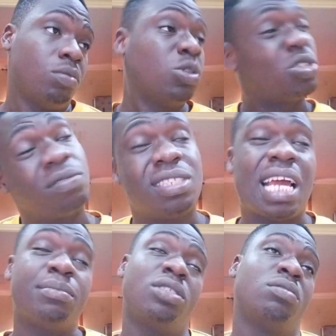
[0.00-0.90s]
Most of the
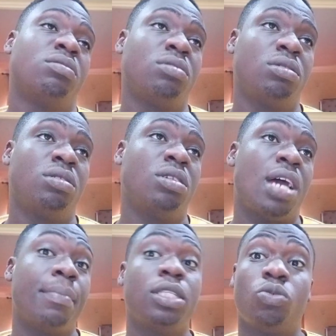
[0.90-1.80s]
times.
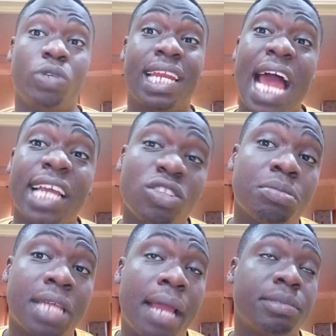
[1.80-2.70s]
I mean, we lie
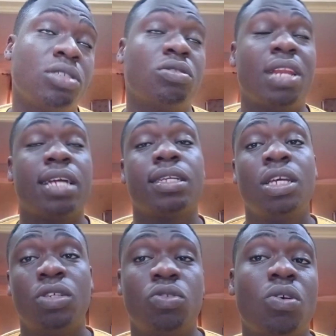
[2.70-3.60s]
sometimes, you know, like
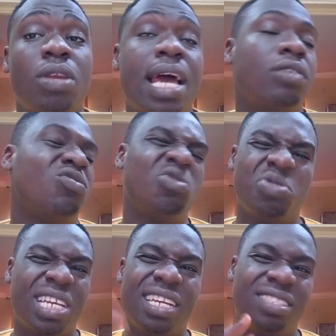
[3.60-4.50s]
you don't lie. You, you
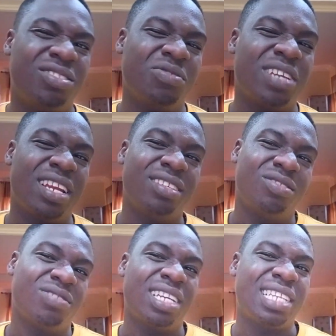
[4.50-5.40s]
get it. You get it.
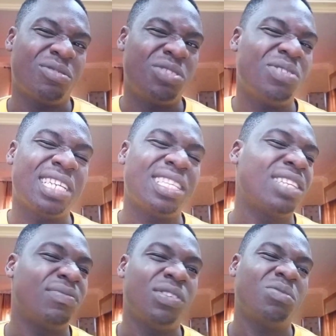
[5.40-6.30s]
Okay. I'll see you guys
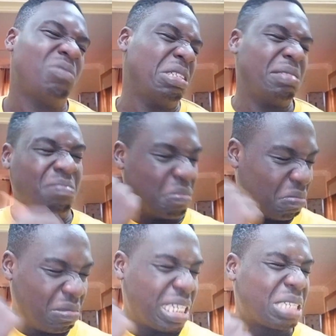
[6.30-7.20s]
next video. Just
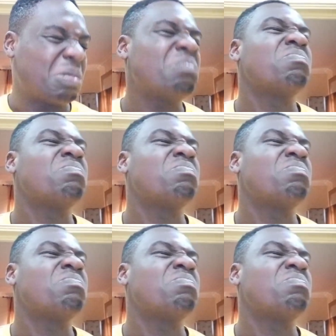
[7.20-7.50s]
let's go.